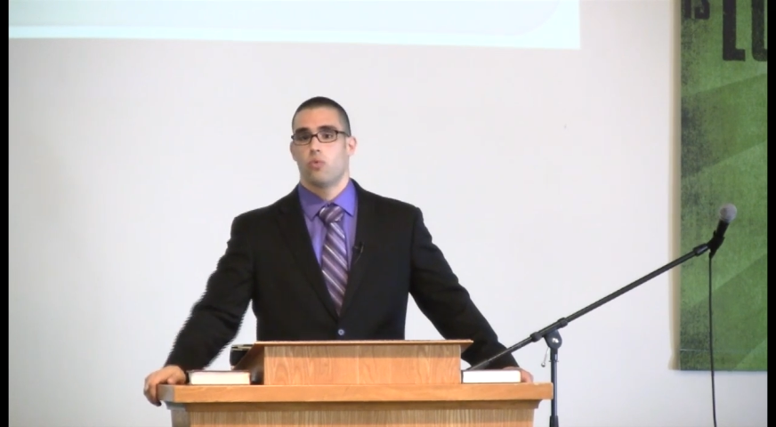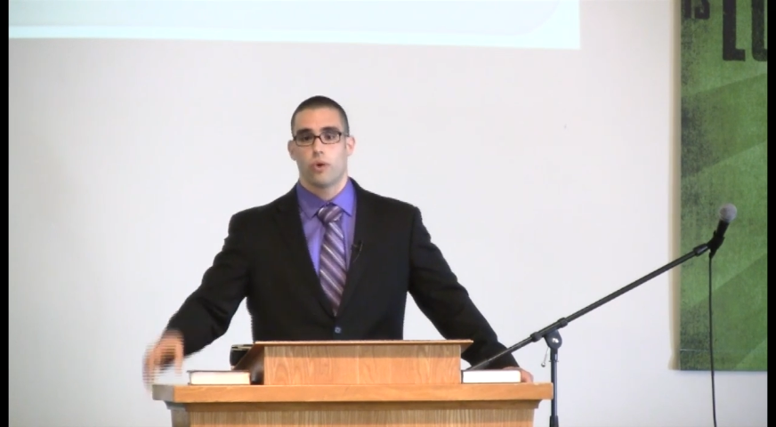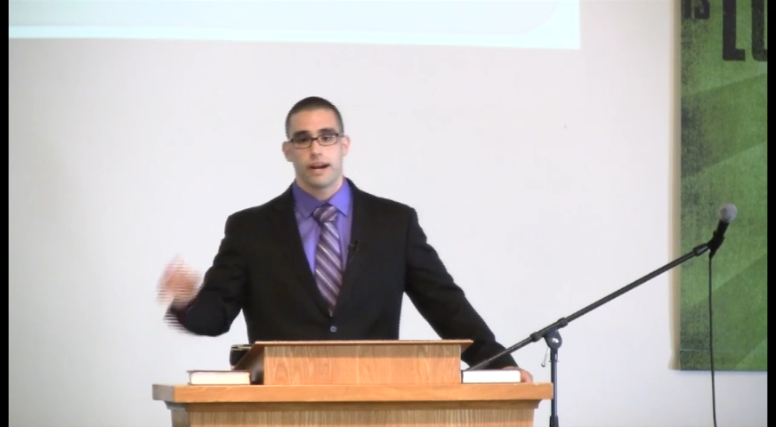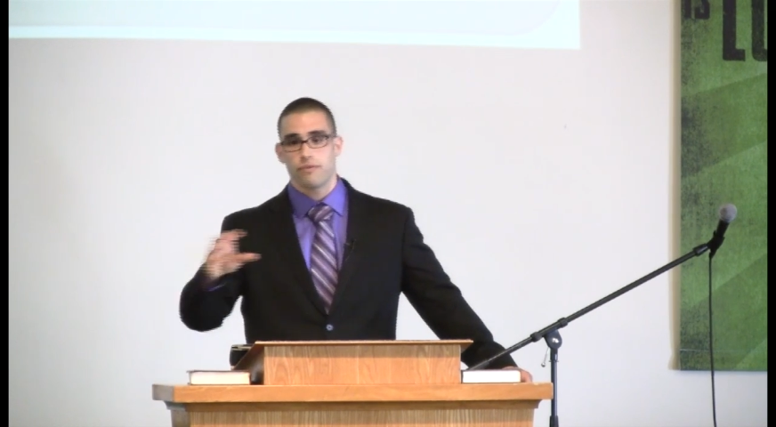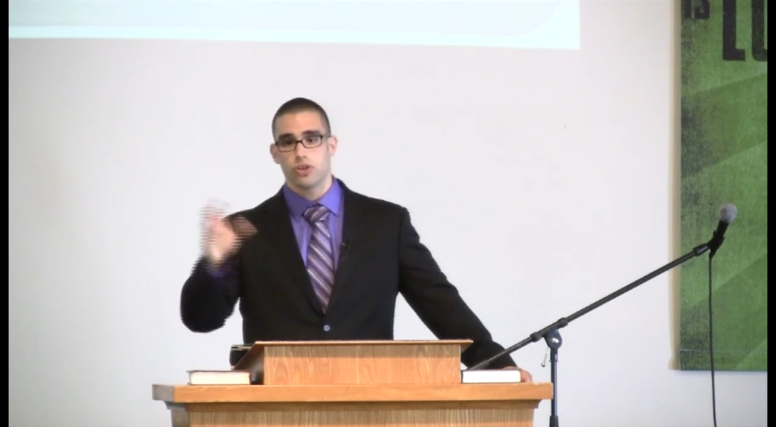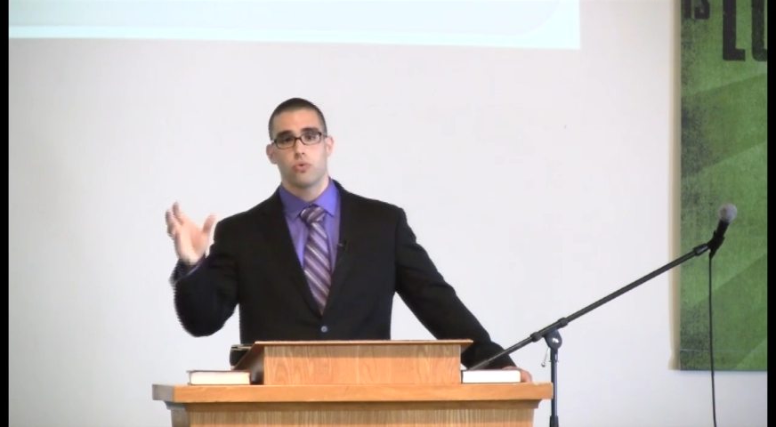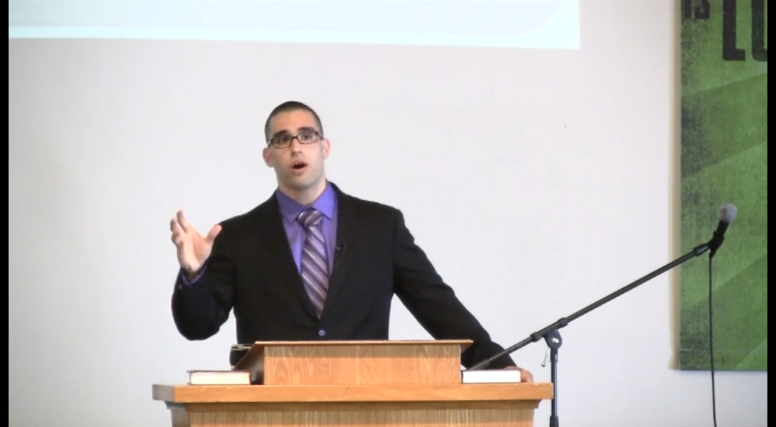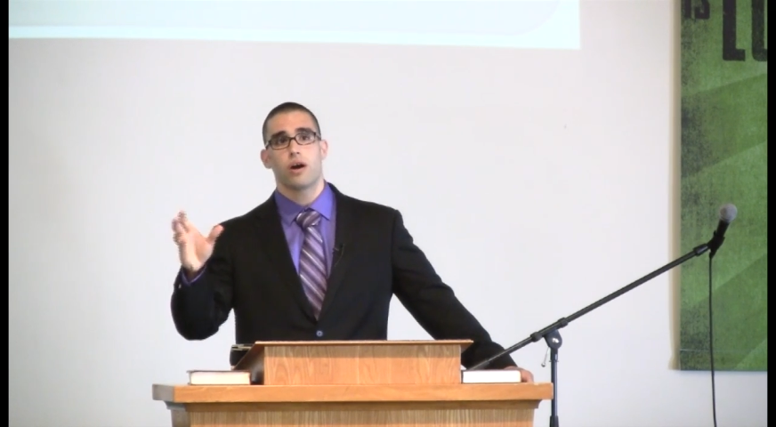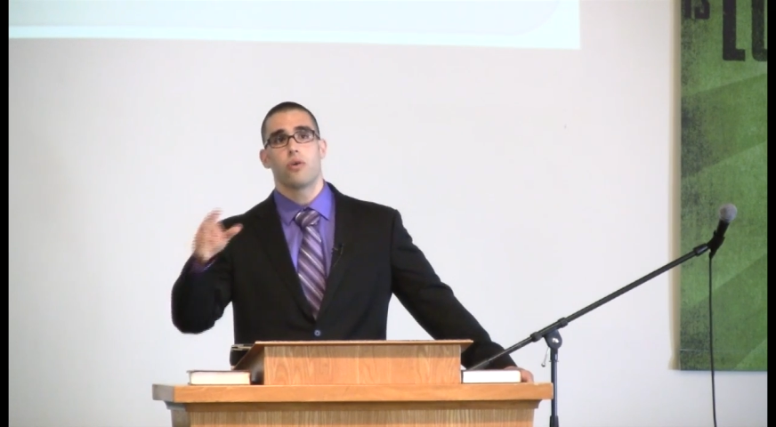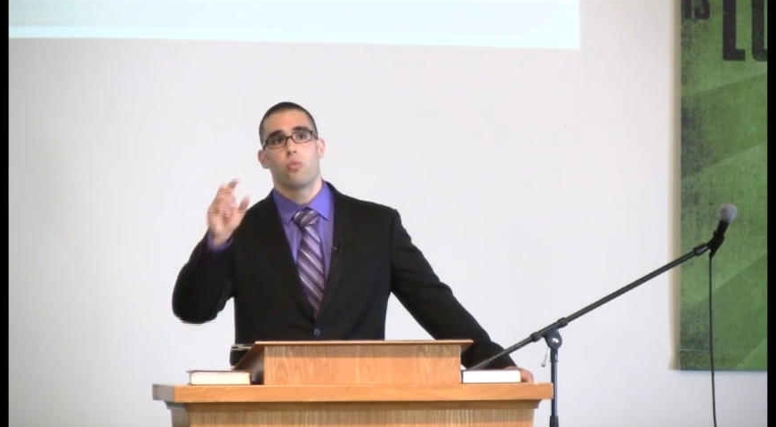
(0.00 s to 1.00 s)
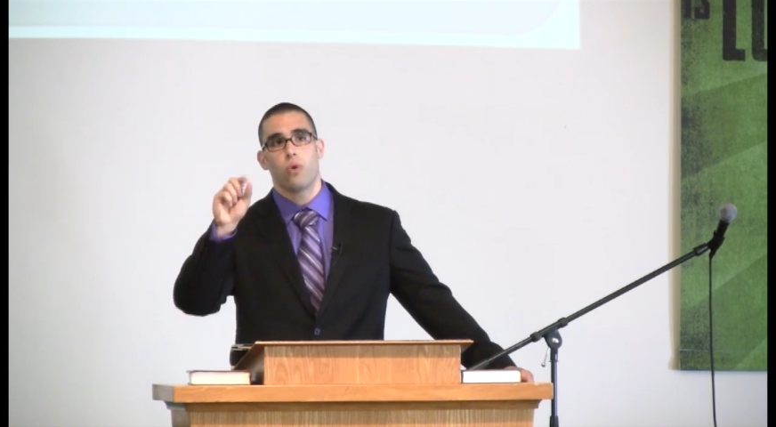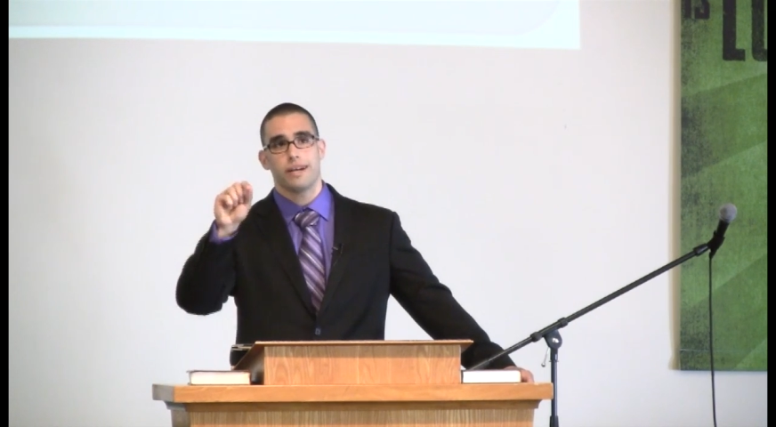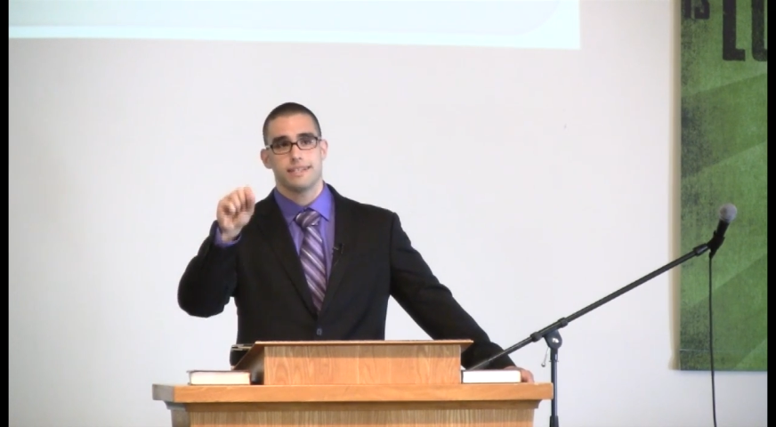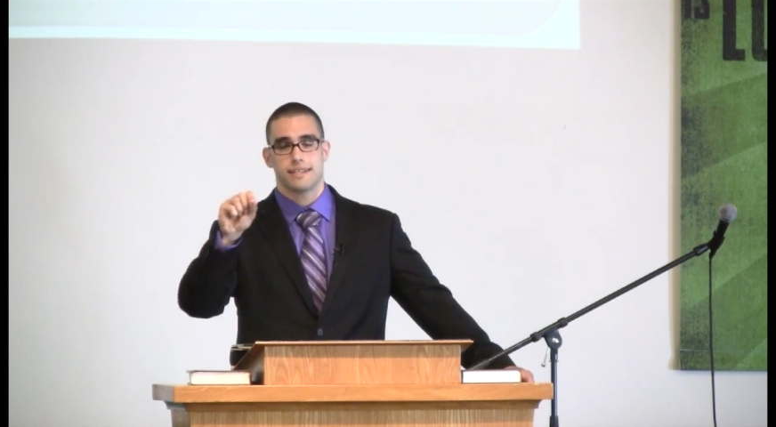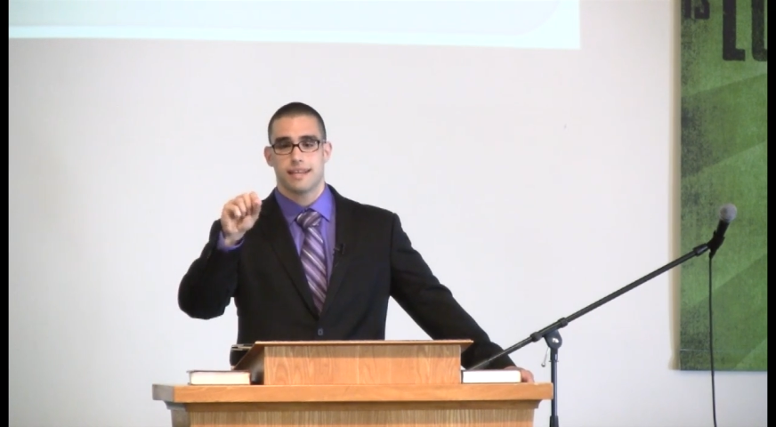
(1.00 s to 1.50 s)
Whatever you are,
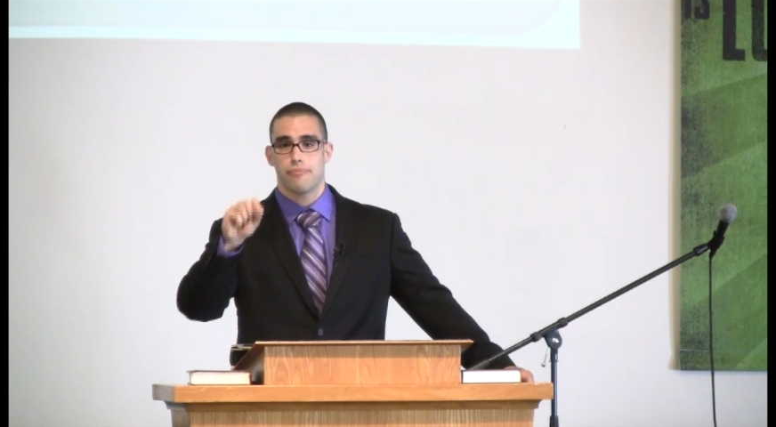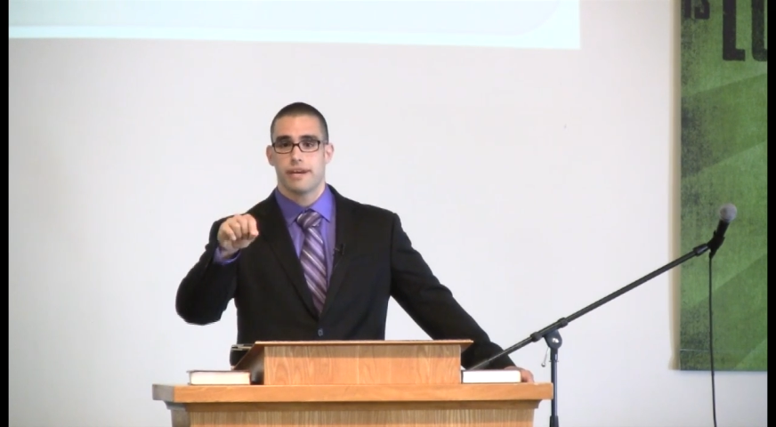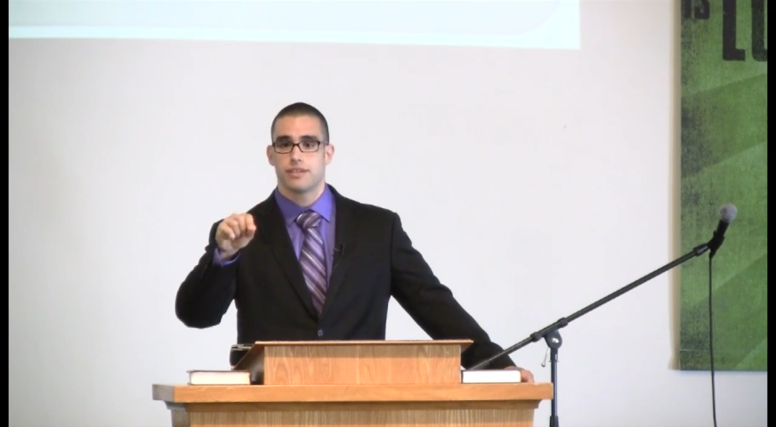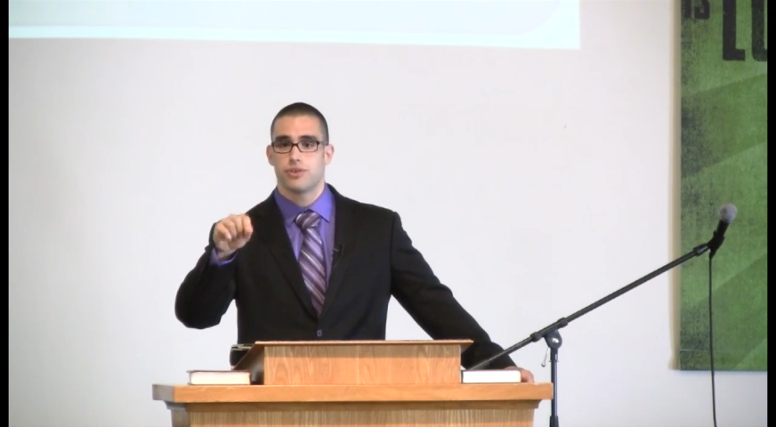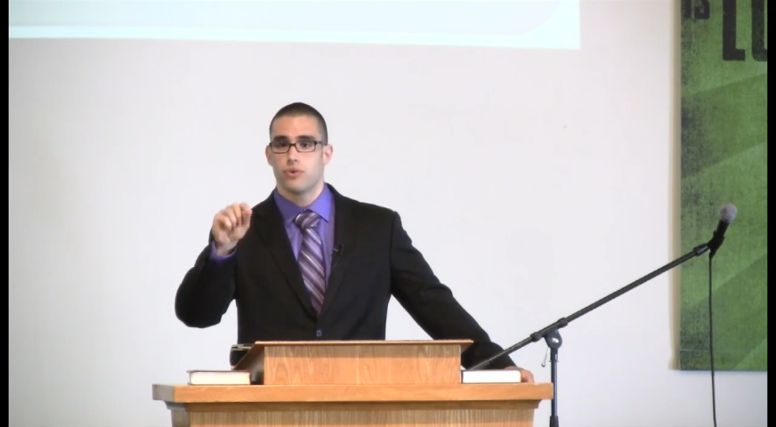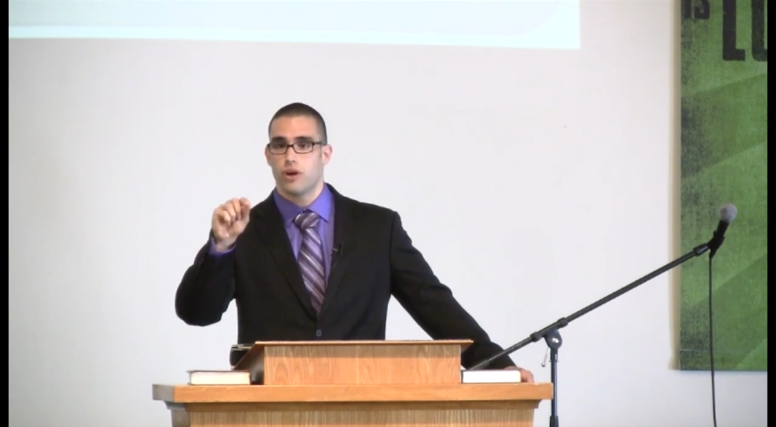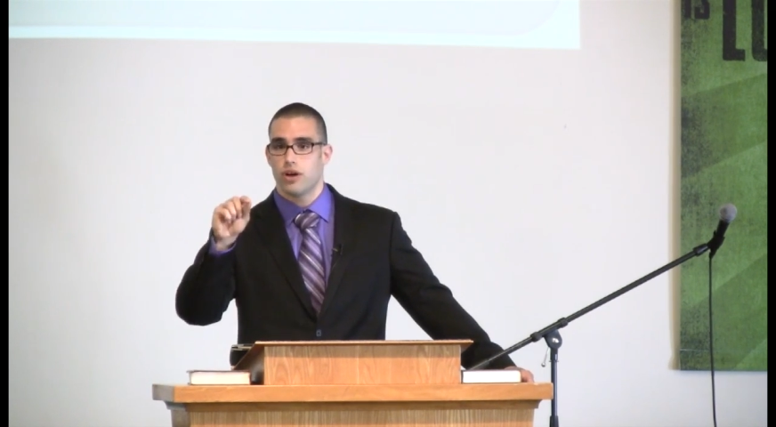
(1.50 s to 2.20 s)
what is it that makes you